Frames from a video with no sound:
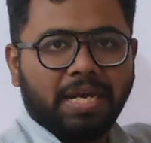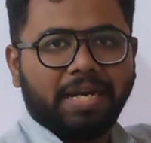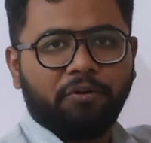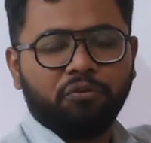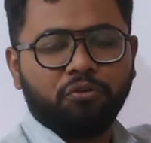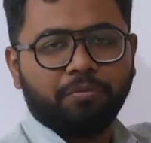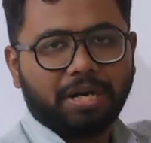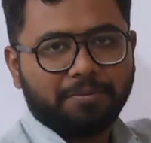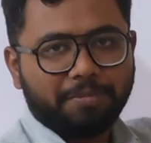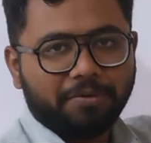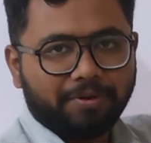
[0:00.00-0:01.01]
Now you
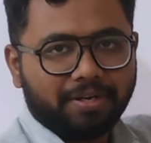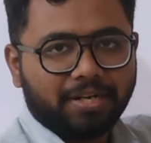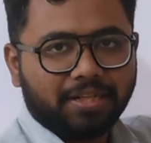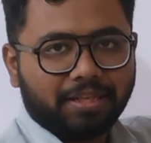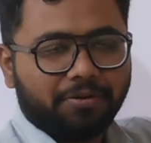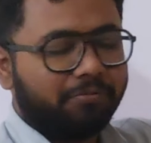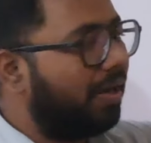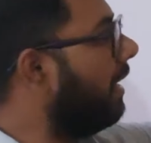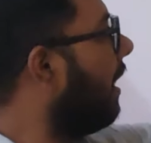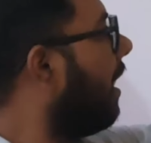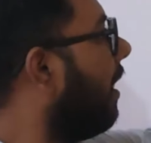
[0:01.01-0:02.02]
might be wondering that
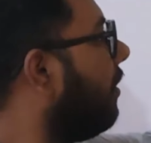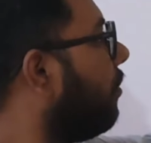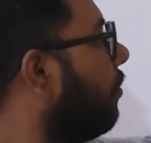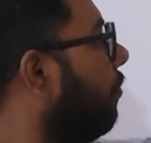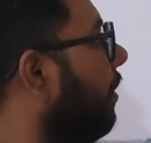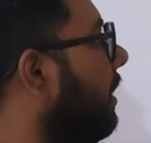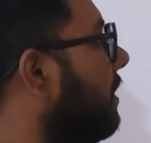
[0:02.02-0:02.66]
why R2